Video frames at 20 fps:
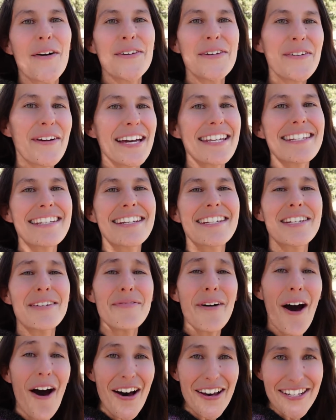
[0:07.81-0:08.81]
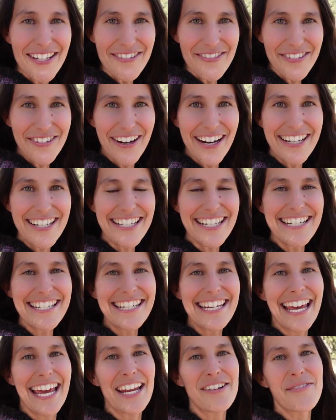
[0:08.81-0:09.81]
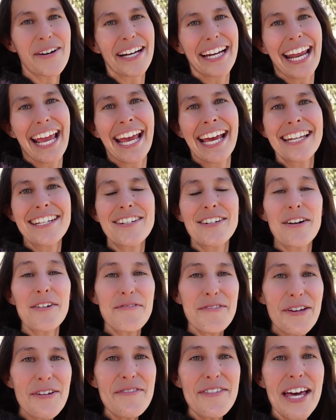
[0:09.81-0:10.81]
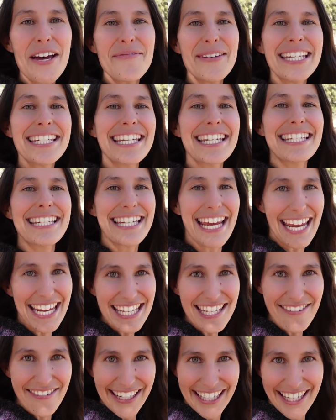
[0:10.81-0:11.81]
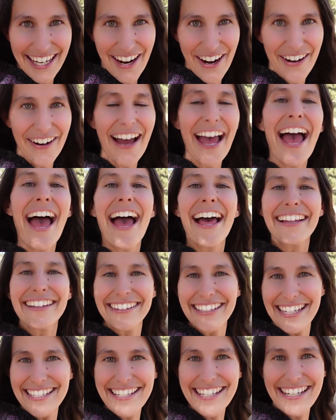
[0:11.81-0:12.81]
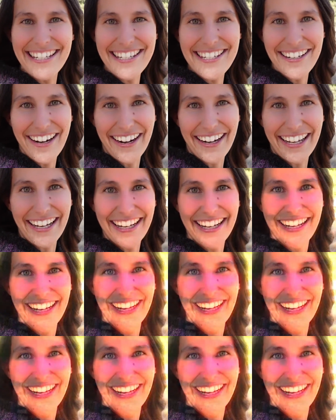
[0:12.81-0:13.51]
you guys sent some awesome questions in. We're going to answer a few of them in today's video. Let's get started.